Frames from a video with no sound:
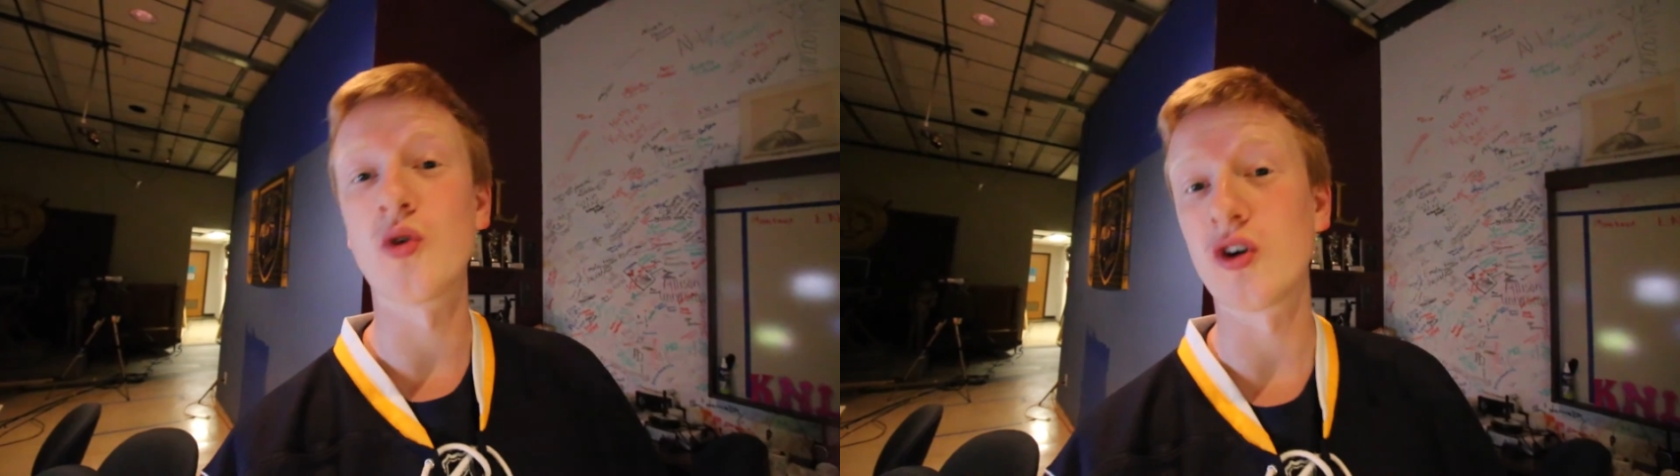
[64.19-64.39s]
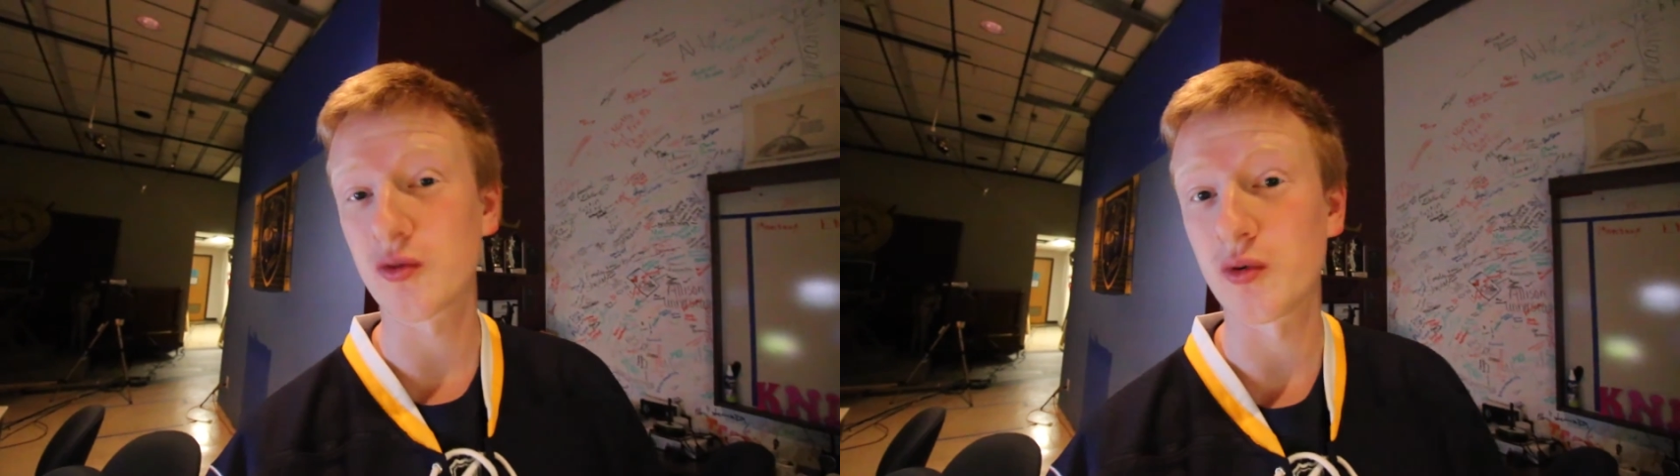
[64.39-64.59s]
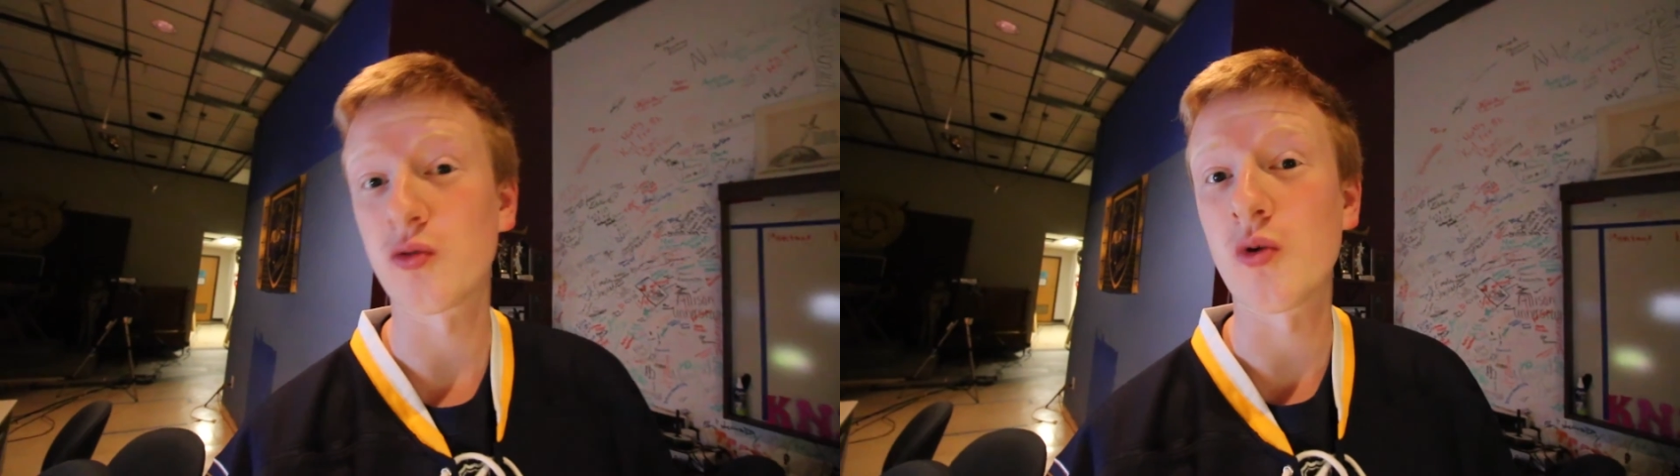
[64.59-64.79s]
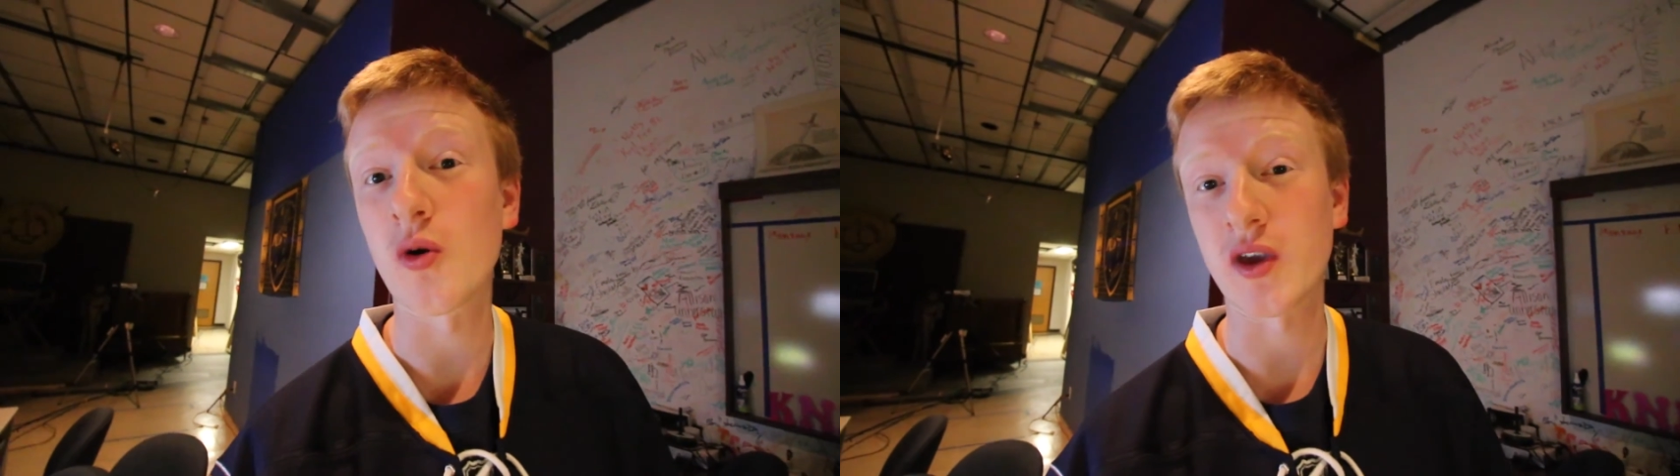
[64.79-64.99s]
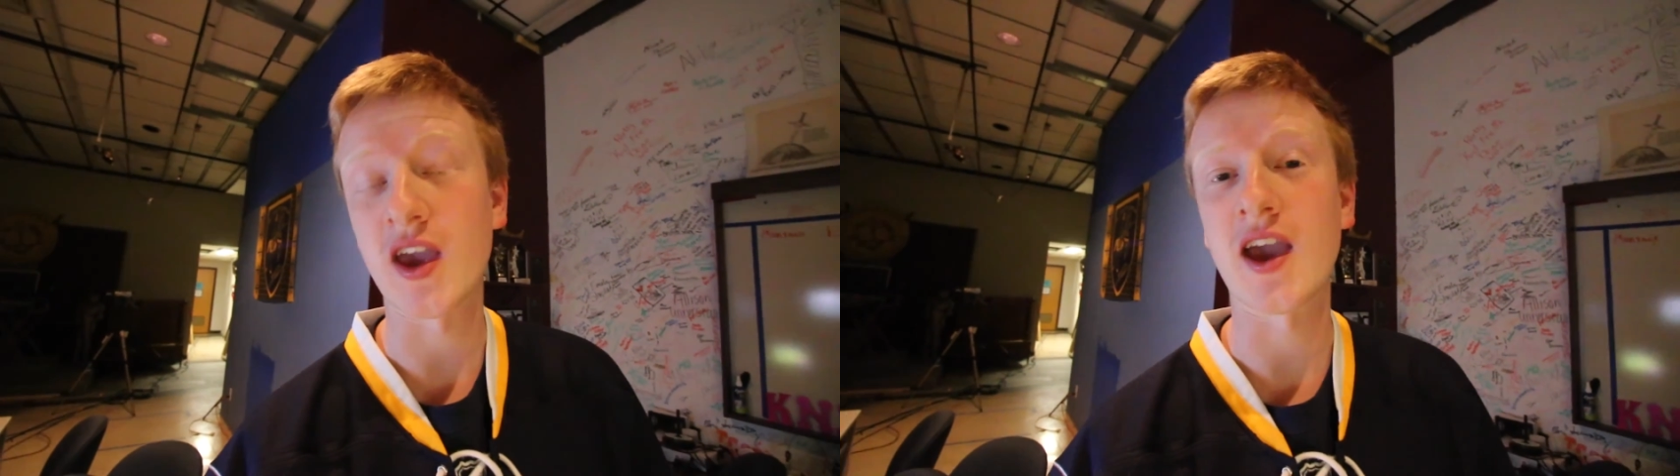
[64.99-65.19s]
work with what
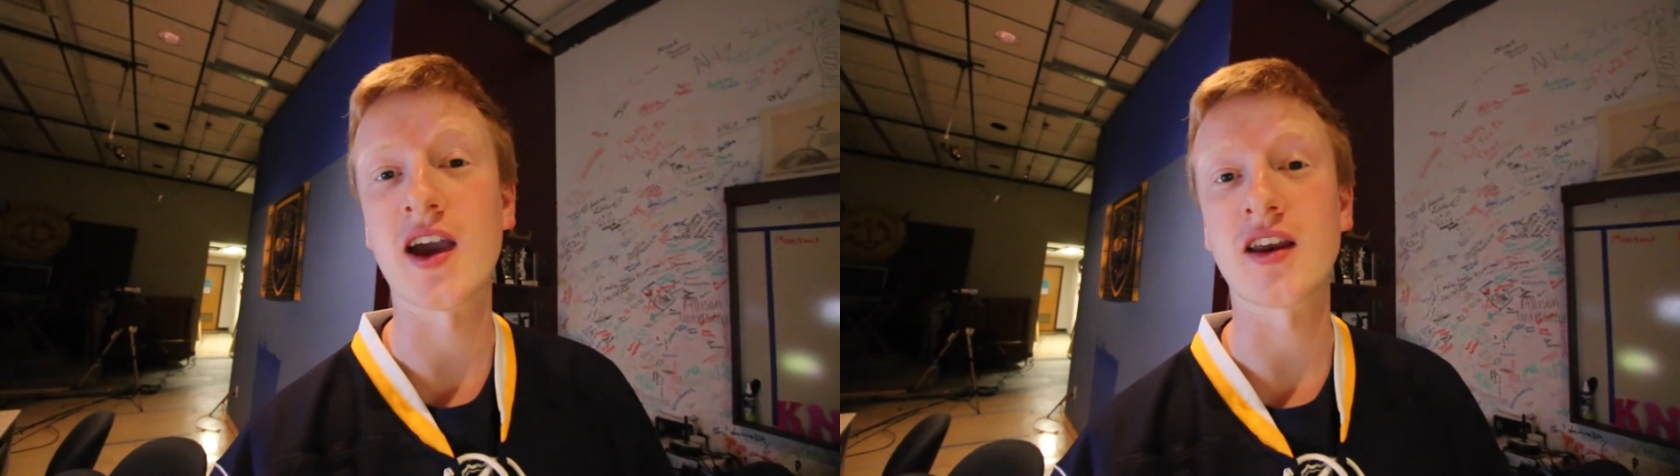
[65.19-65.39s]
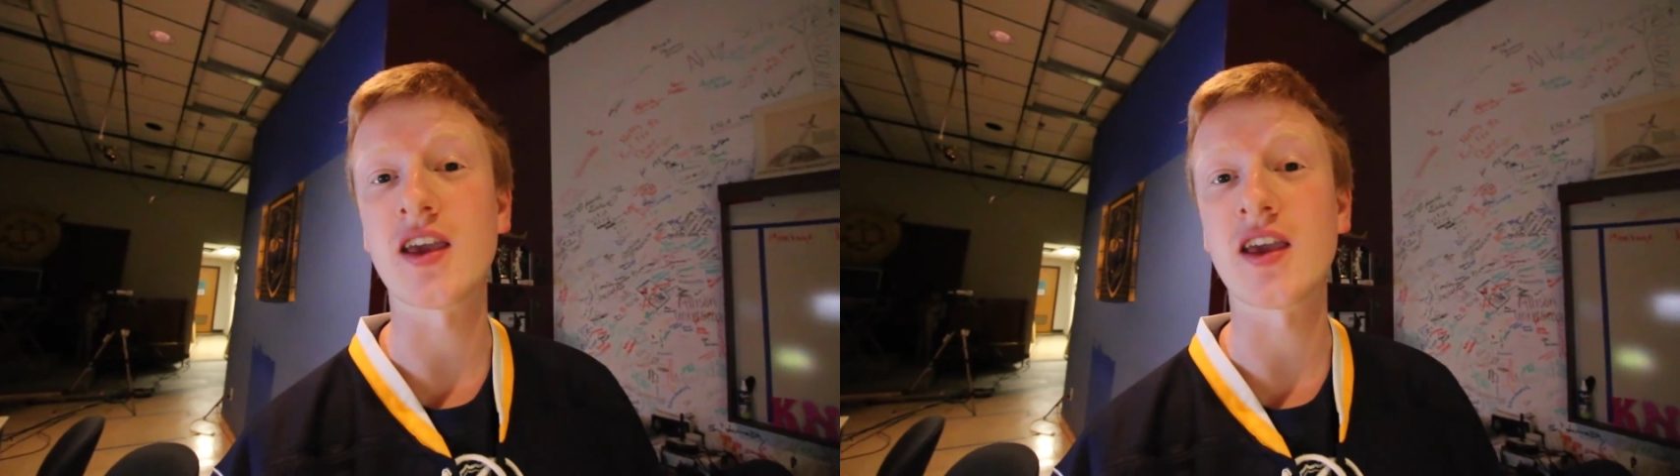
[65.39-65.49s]
we had.